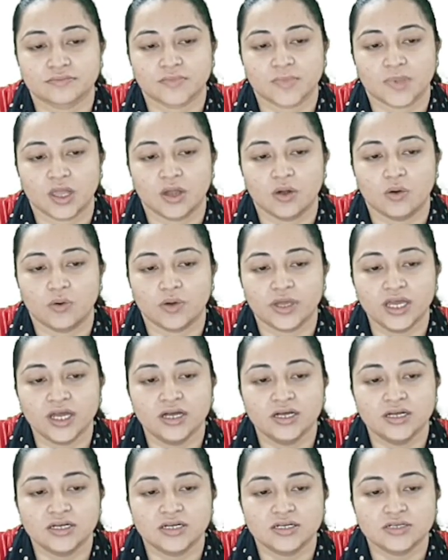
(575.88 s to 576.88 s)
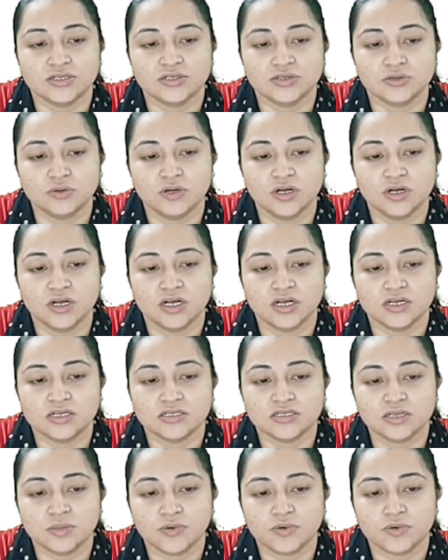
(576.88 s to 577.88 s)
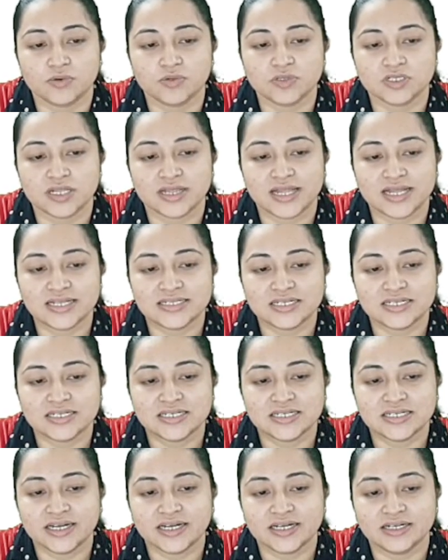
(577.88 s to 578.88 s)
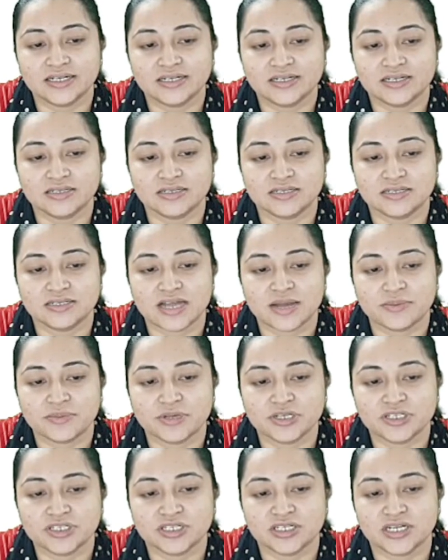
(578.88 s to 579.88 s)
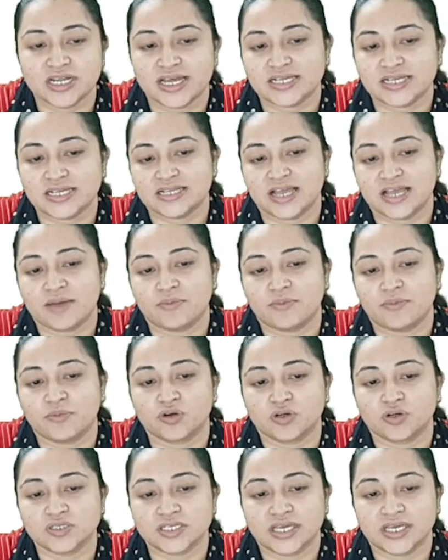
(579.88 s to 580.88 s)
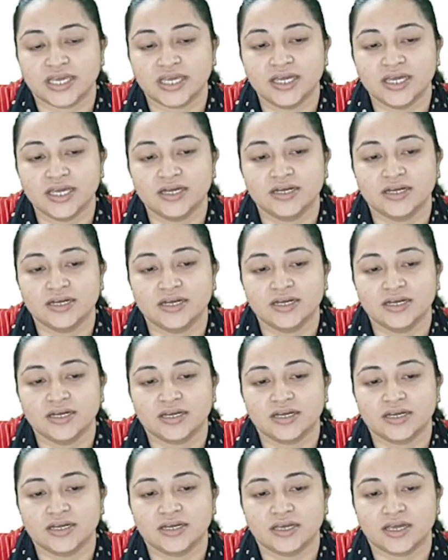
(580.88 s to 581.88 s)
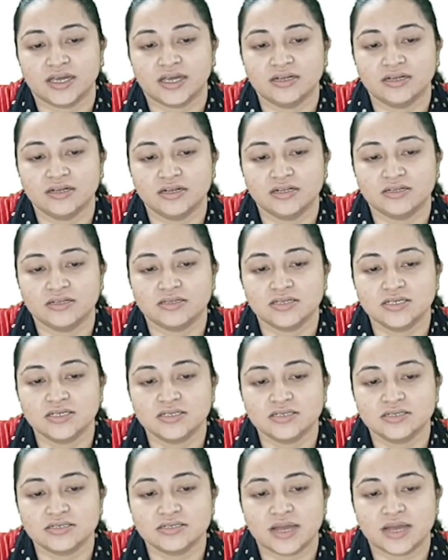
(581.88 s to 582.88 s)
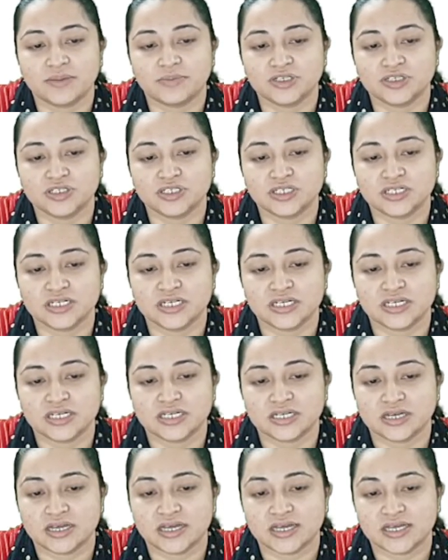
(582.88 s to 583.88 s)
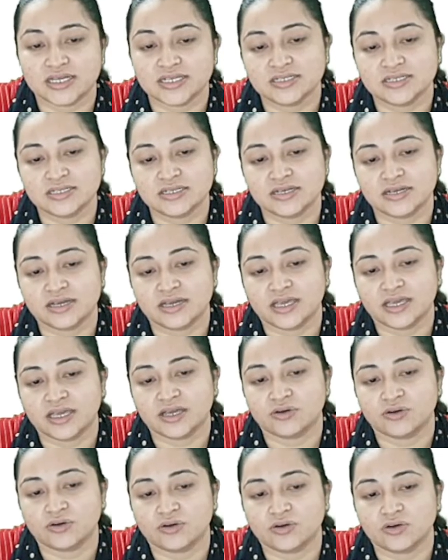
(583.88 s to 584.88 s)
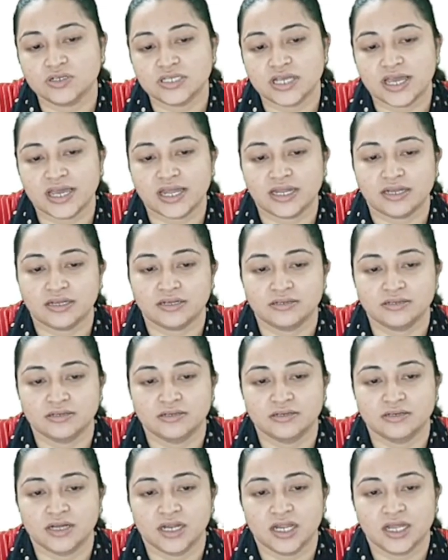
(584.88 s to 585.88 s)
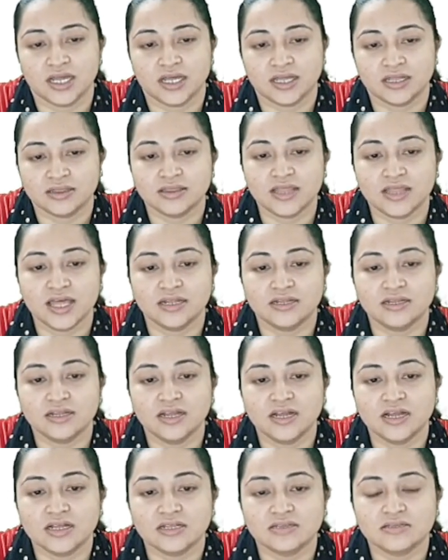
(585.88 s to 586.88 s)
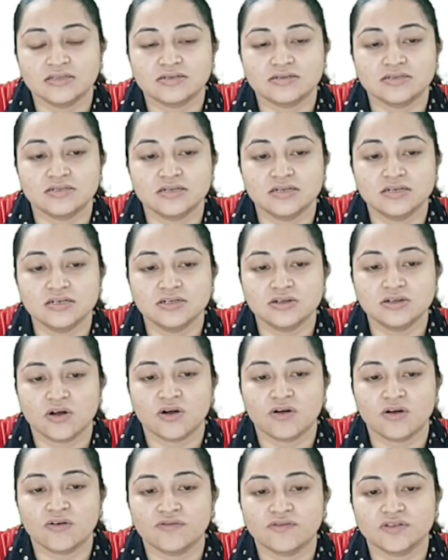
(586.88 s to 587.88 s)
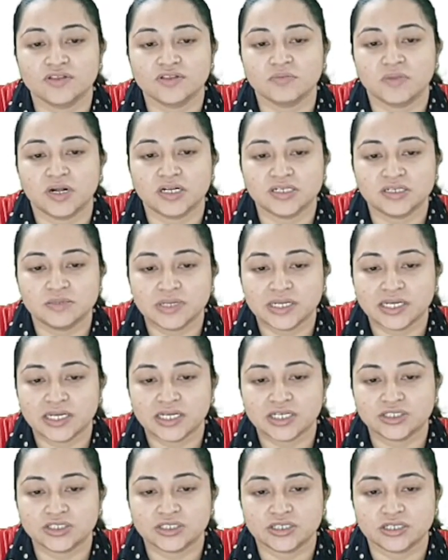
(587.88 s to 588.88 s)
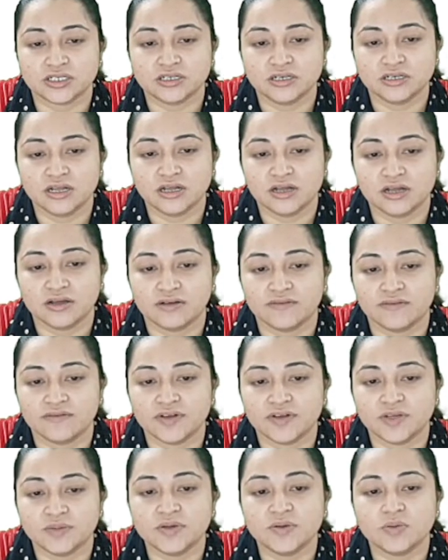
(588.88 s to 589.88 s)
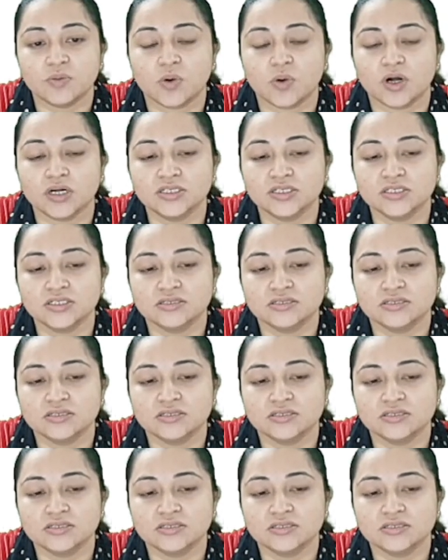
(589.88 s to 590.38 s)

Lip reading: Okay, so suppose let's indicate this dimension as m cross k and this dimension as k cross n. Then the result of the multiplication will be what?